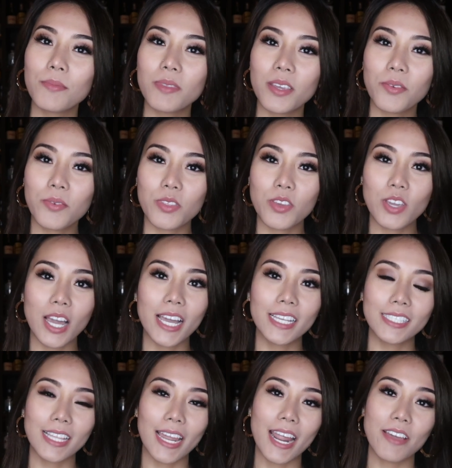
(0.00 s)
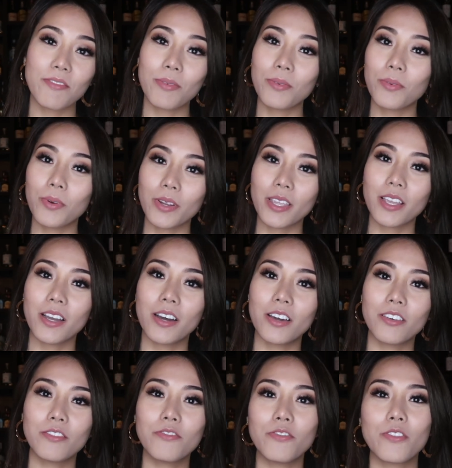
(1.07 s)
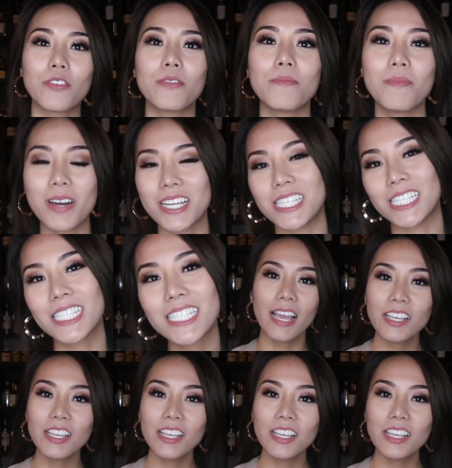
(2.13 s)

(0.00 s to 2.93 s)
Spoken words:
something with you guys that I've been working on for months.